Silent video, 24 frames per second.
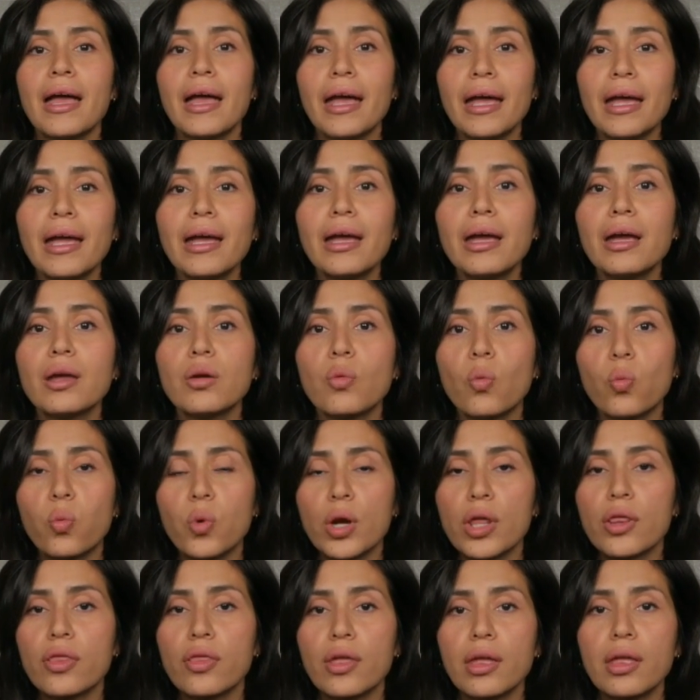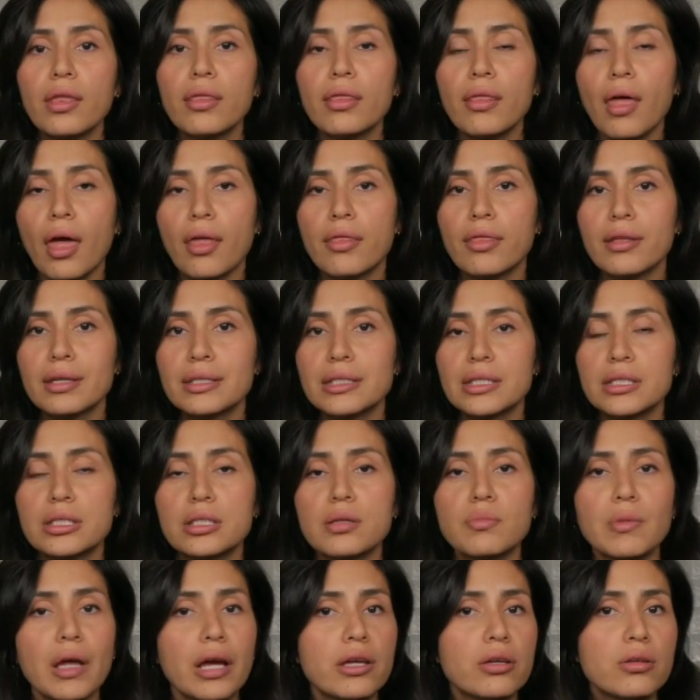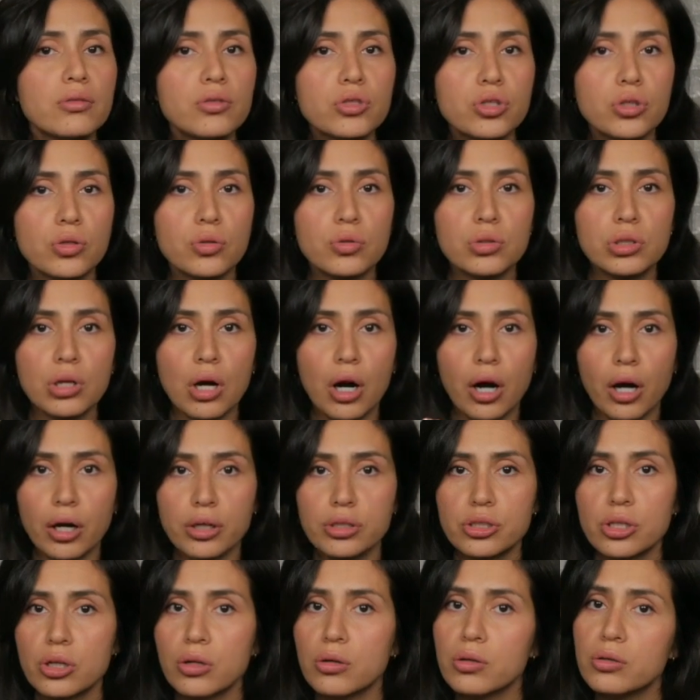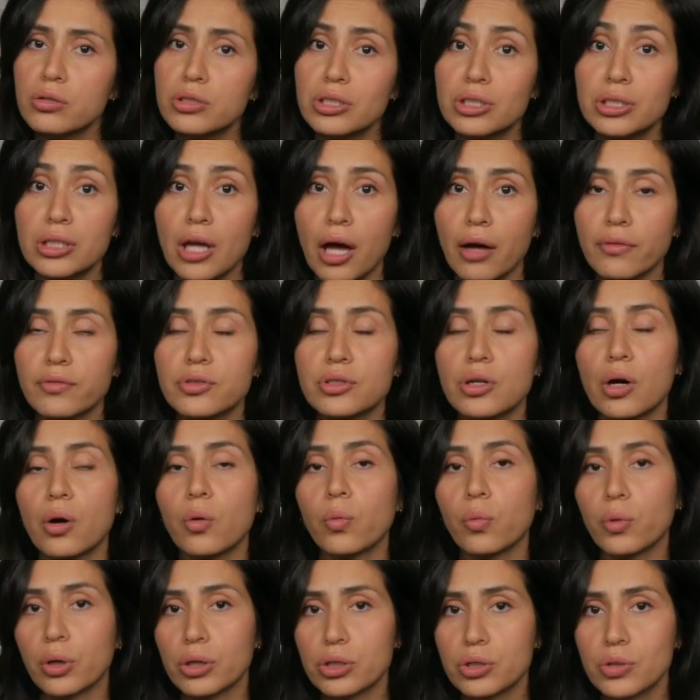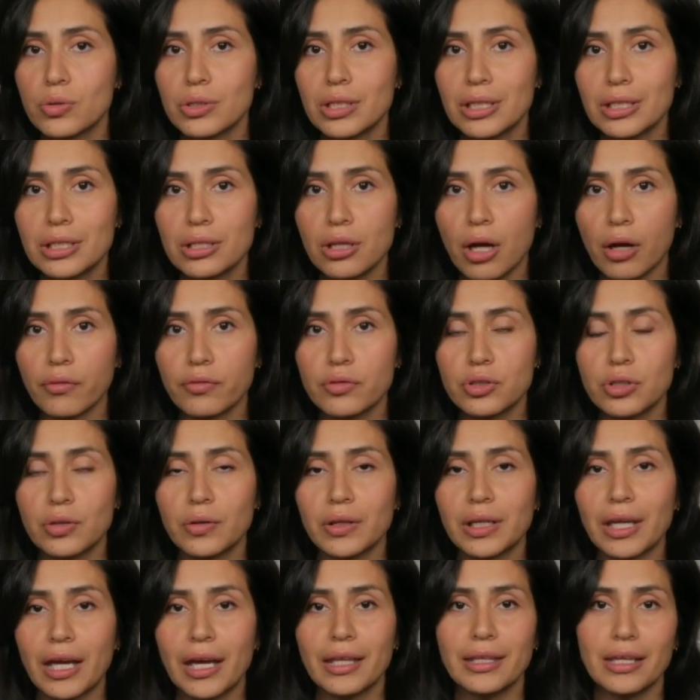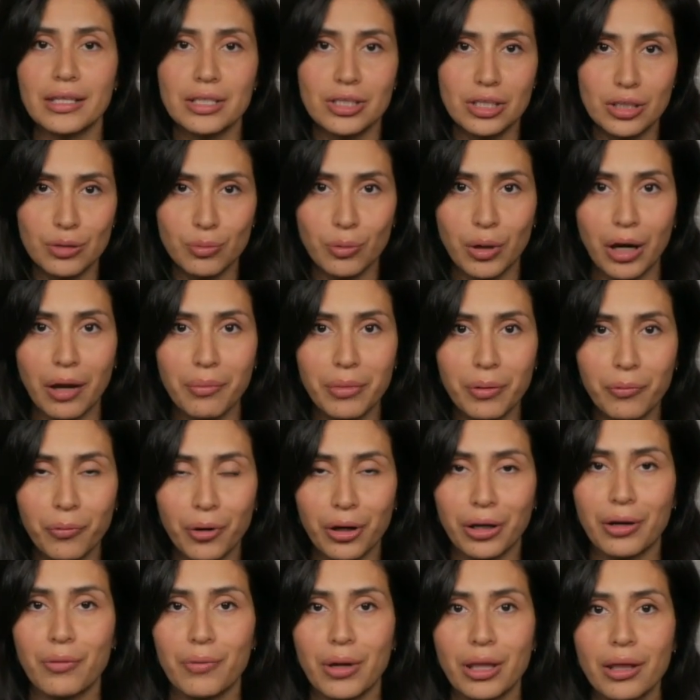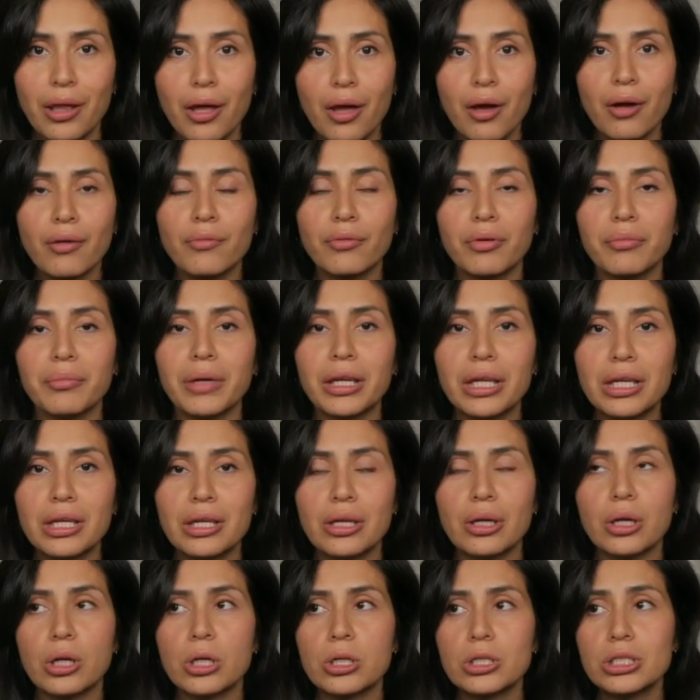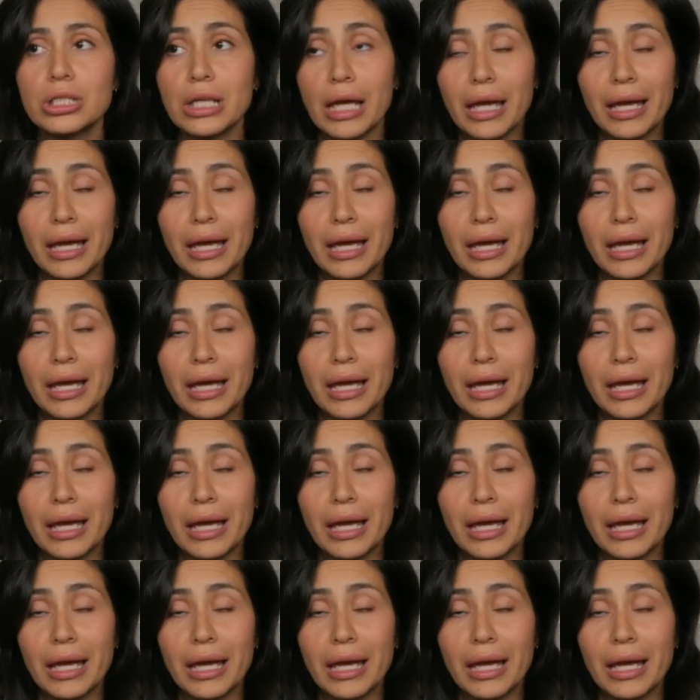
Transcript: And within the system that you choose, hard gel or soft gel, we're choosing soft gel again. That's just what I've been working with for many years.